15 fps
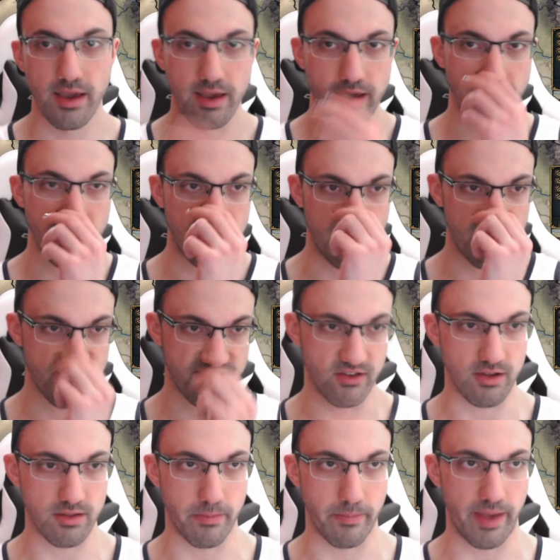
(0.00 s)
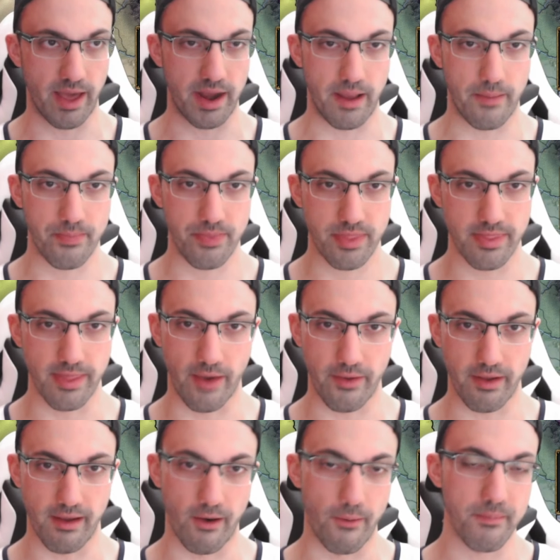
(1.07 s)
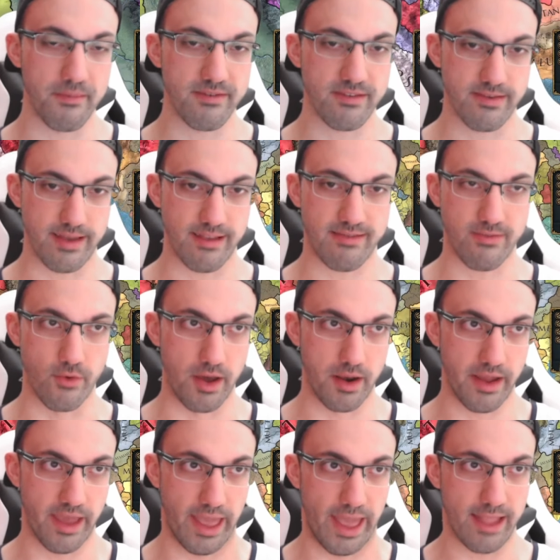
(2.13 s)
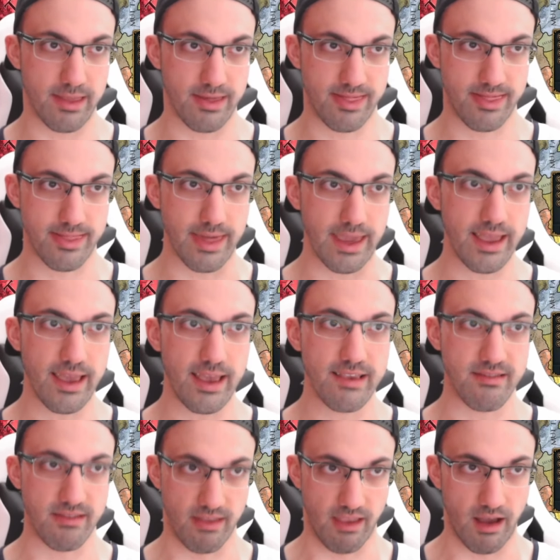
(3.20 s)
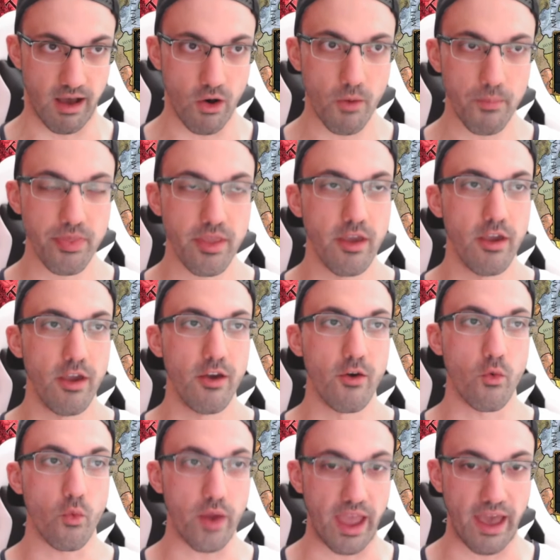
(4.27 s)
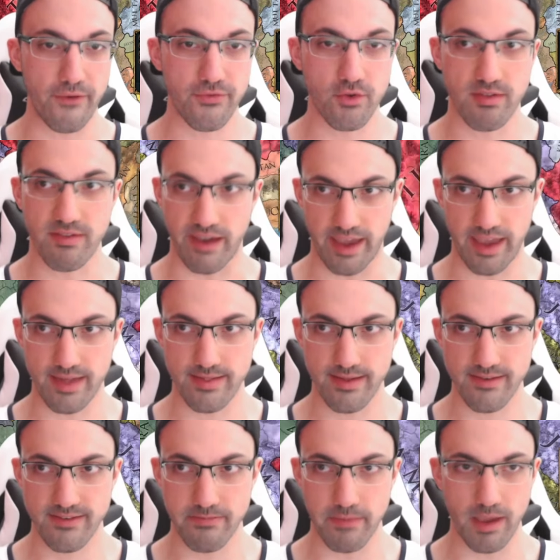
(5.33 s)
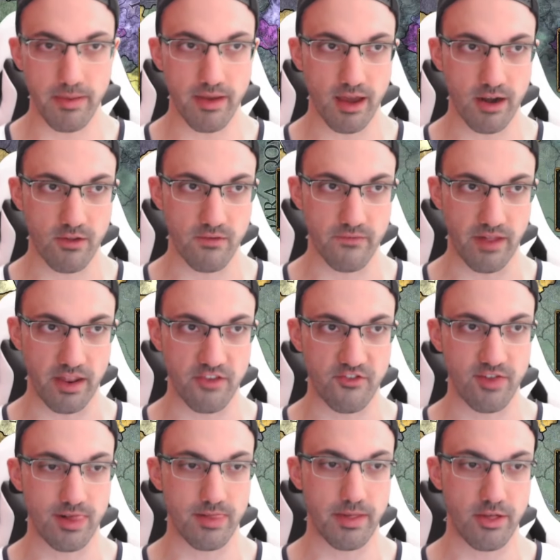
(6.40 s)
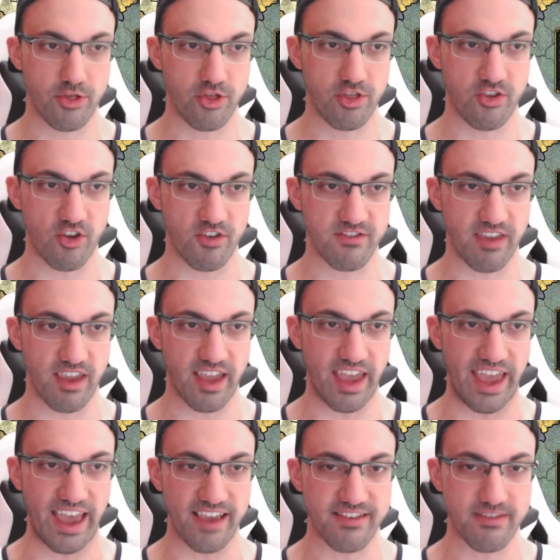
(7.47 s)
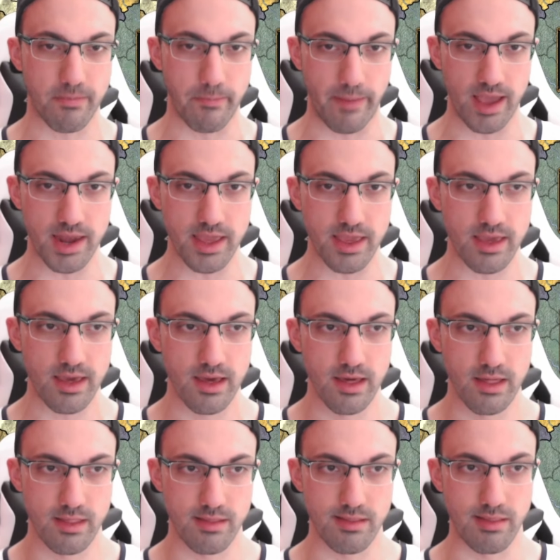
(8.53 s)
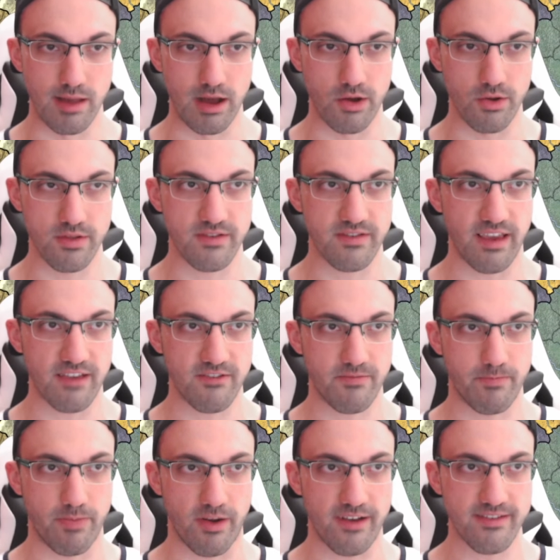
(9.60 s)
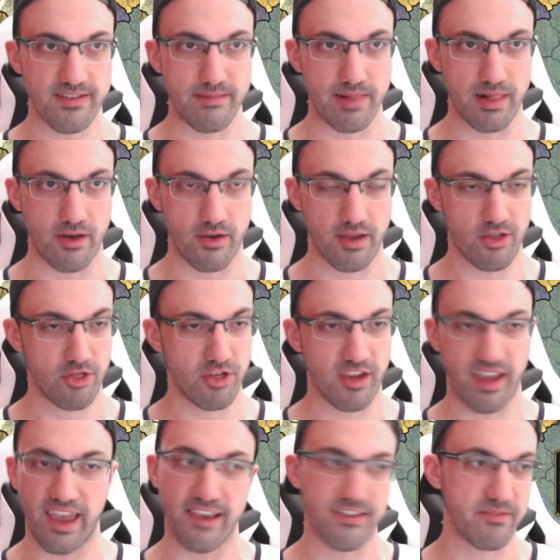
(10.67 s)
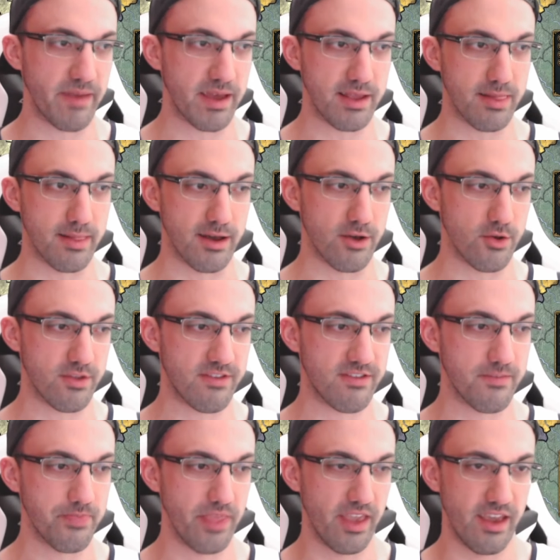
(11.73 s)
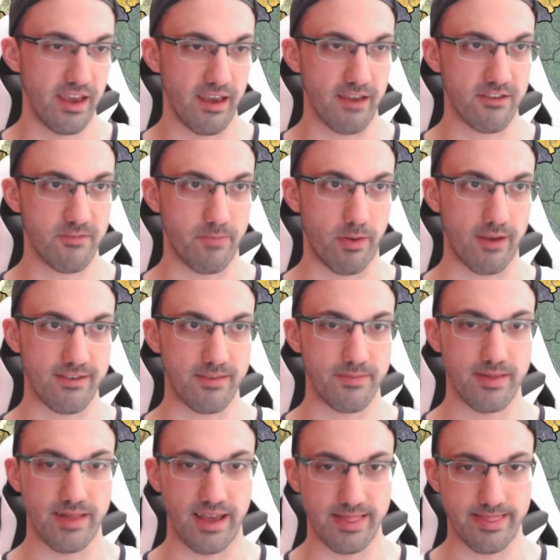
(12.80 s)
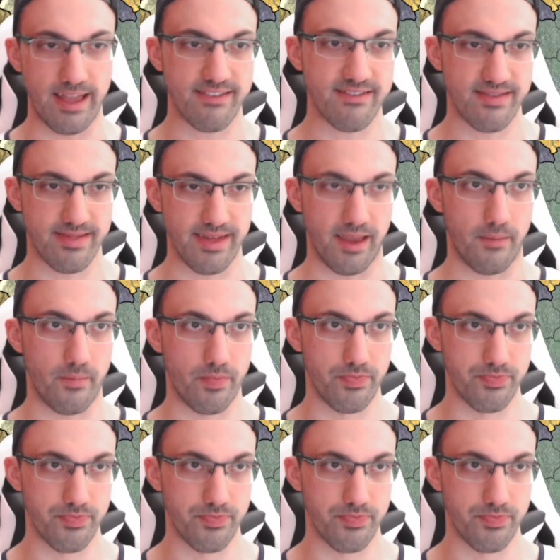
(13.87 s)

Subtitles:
It does not matter. There we go. So that's one. And the thing is now, we have to take, this may be unconventional, but just take as many loans as possible. Okay, just take as many loans as possible, and that's the thing.